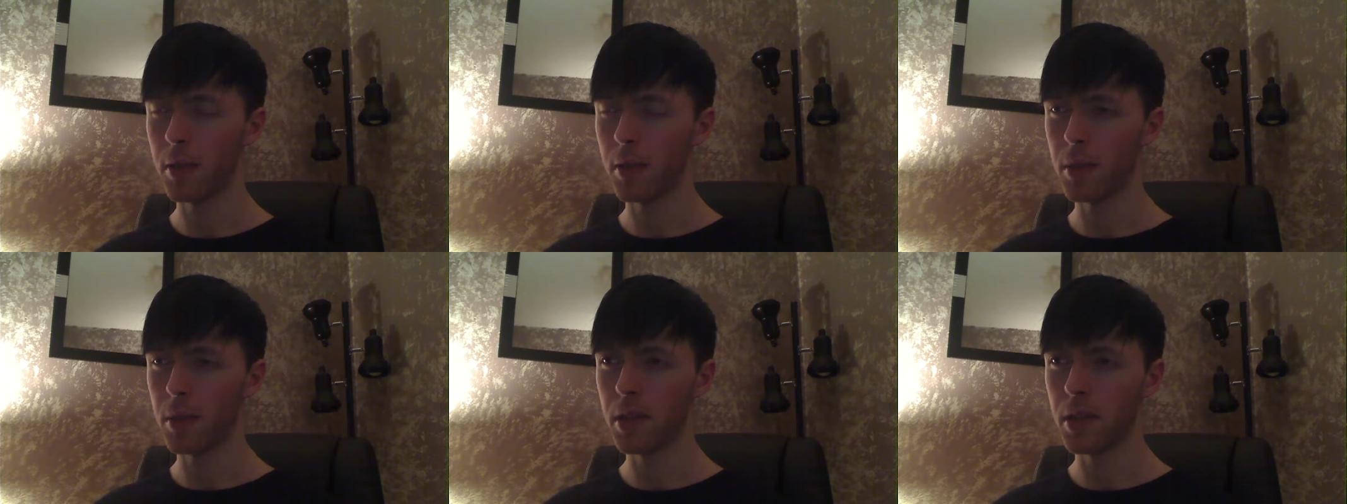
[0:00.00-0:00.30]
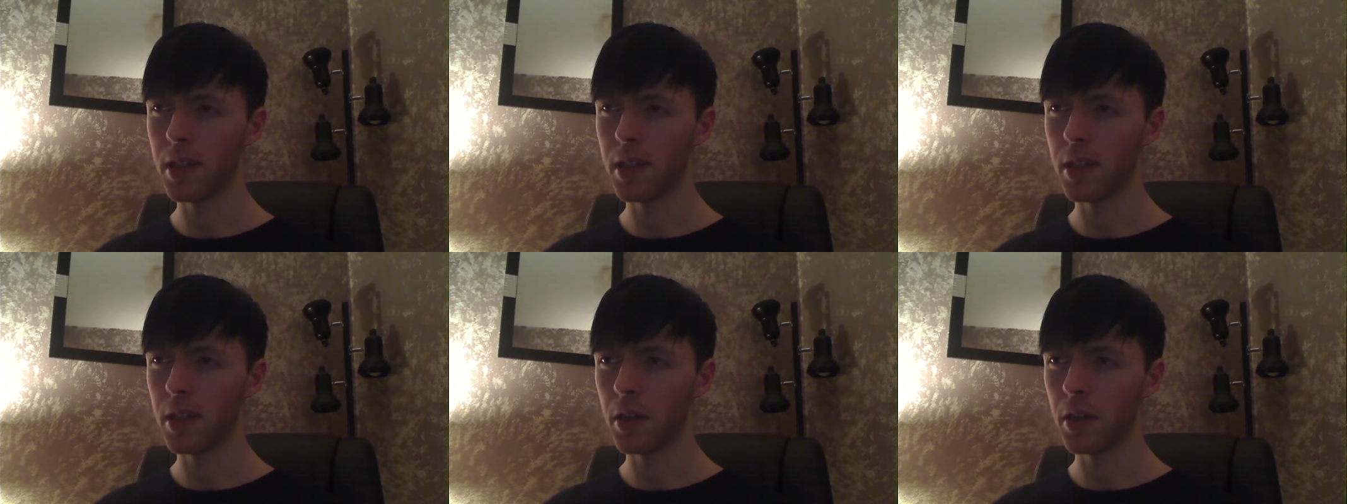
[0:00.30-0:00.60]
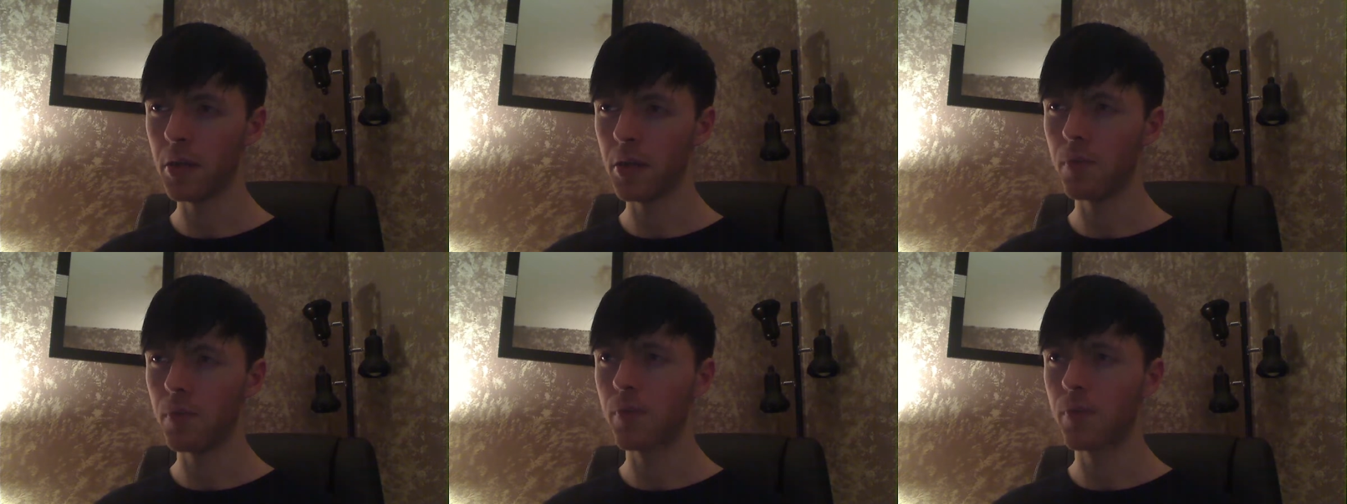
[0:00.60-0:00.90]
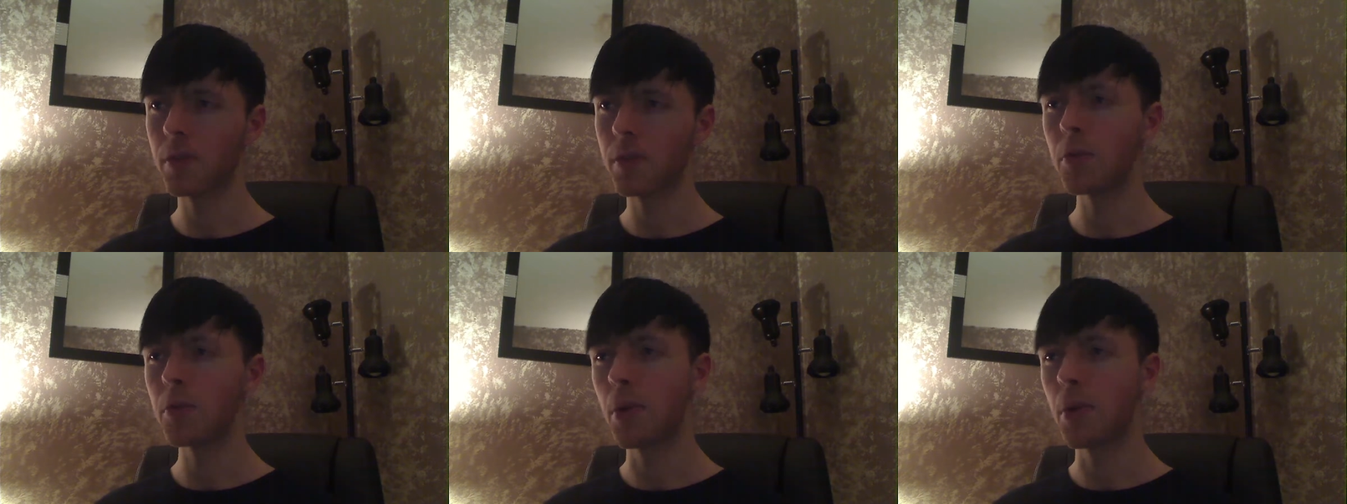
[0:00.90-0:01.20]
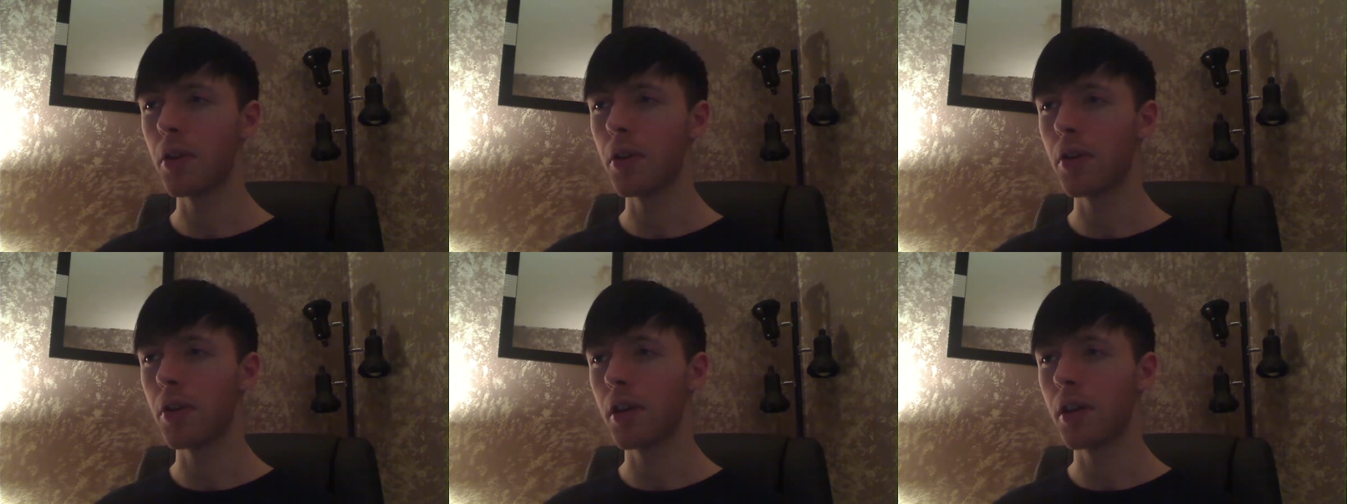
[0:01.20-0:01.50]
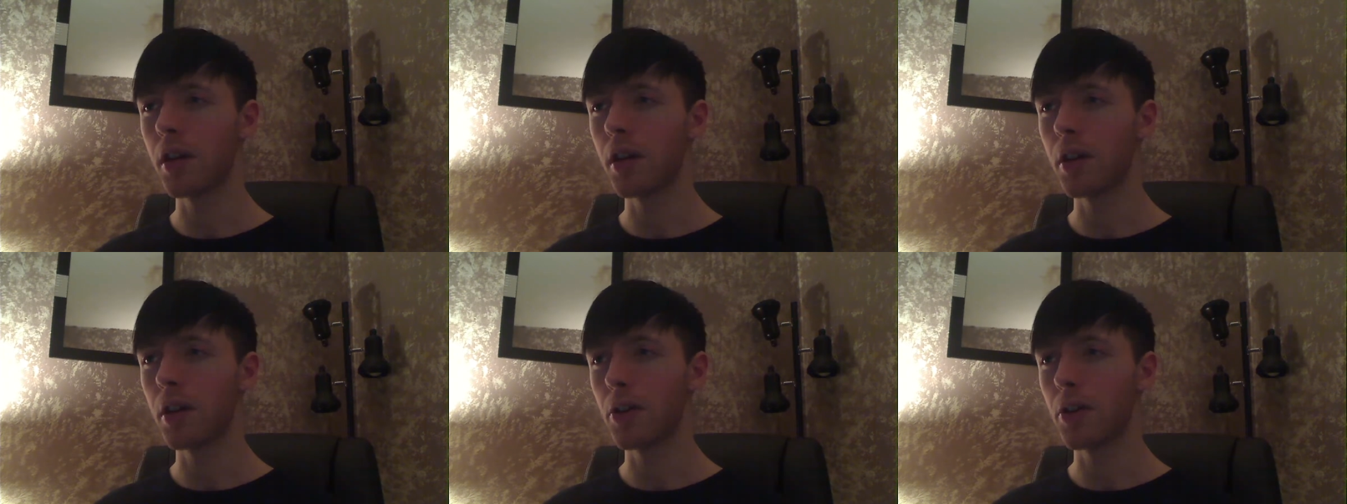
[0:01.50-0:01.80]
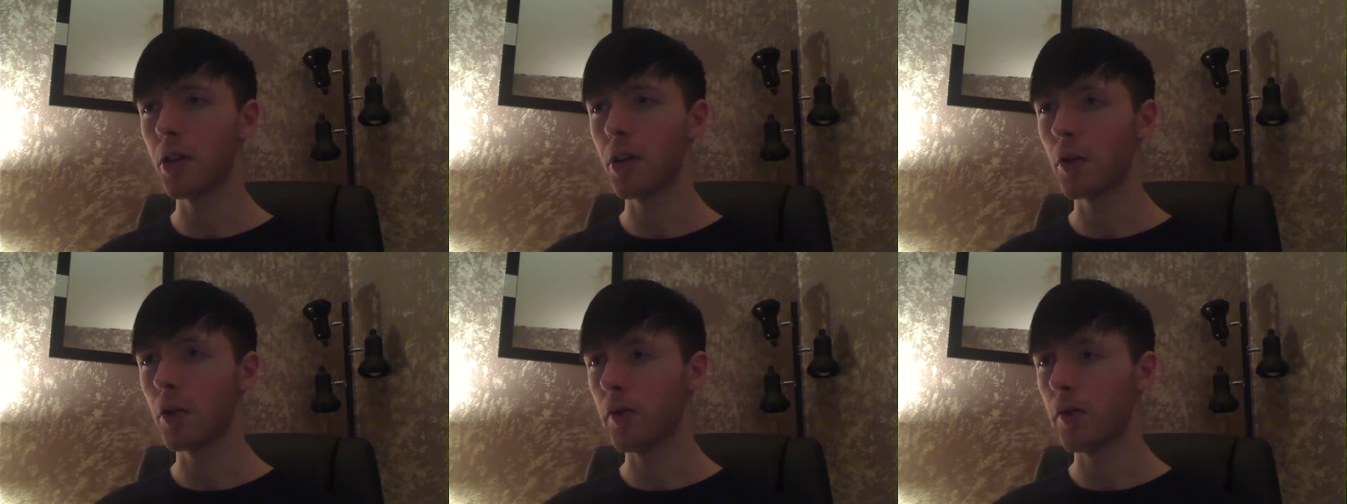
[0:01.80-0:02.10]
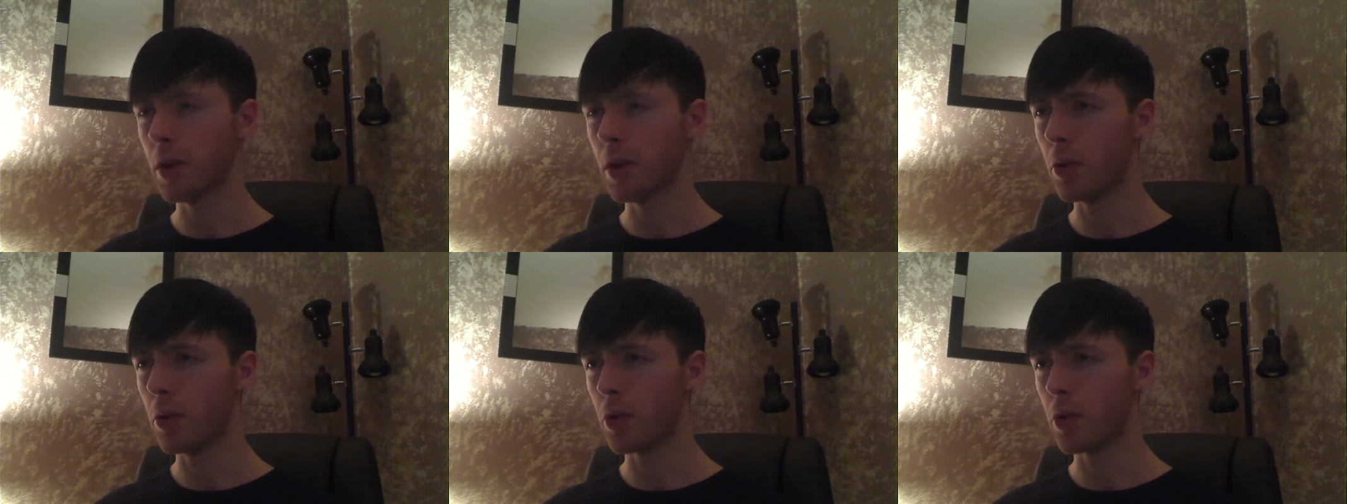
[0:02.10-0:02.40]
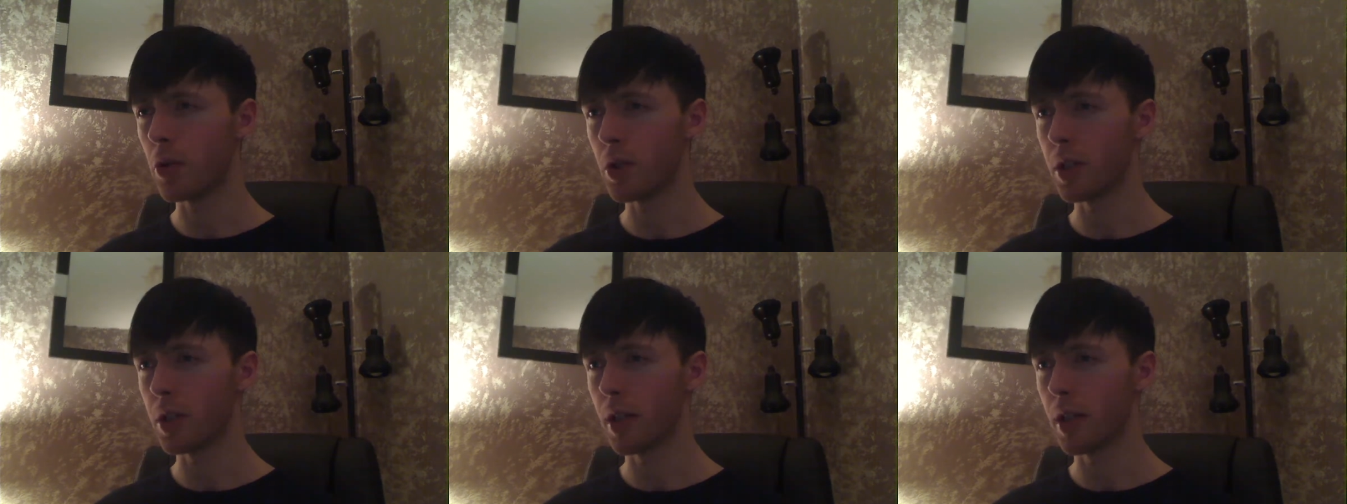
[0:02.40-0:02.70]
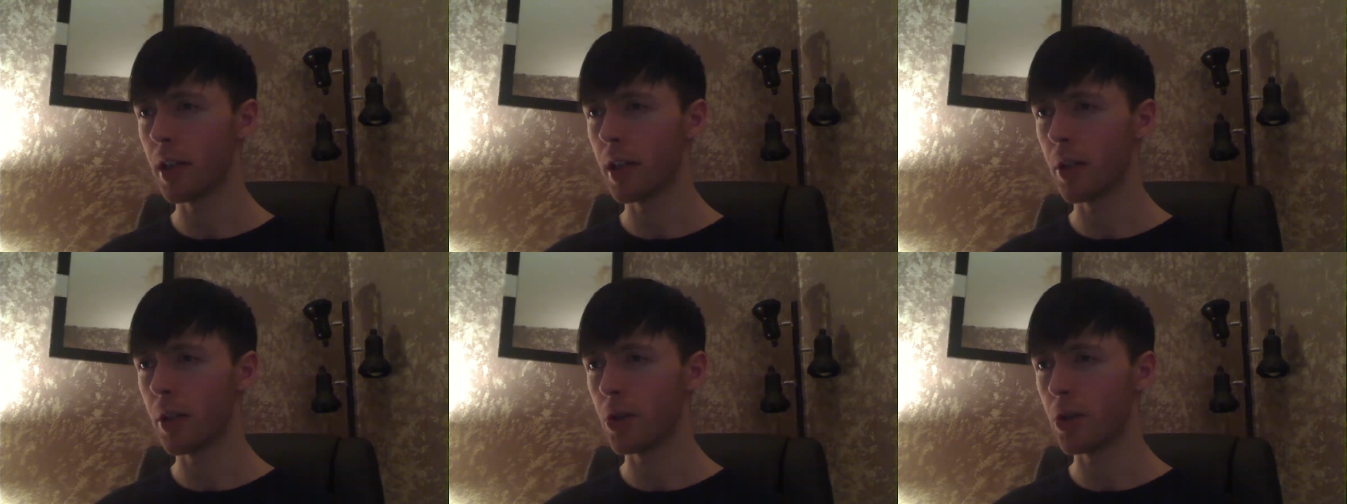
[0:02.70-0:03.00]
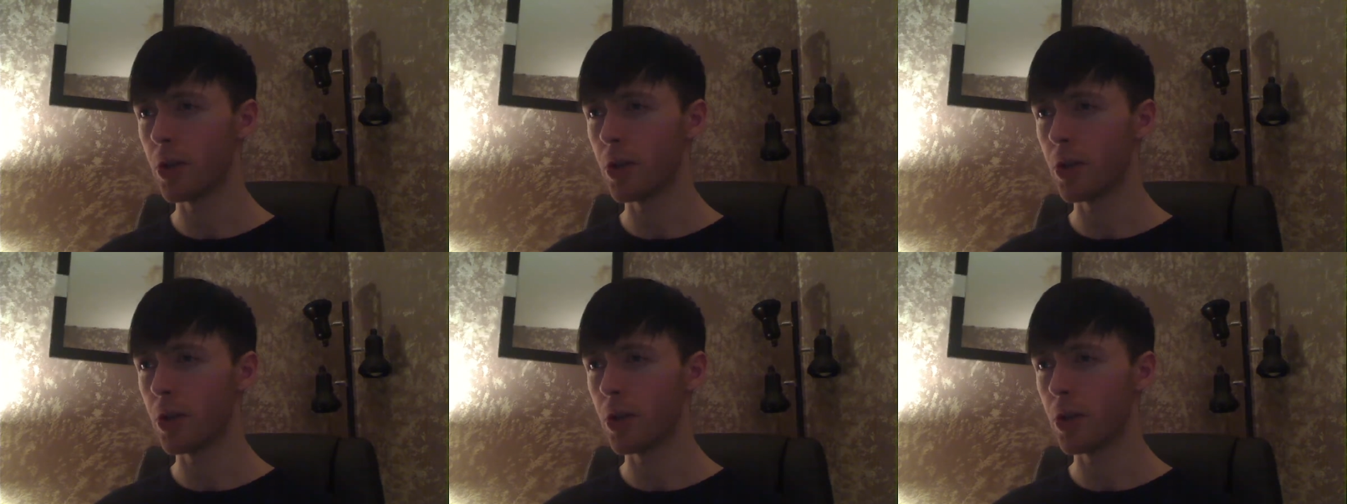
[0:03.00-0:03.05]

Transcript: as I'm sitting here with no viewers tonight,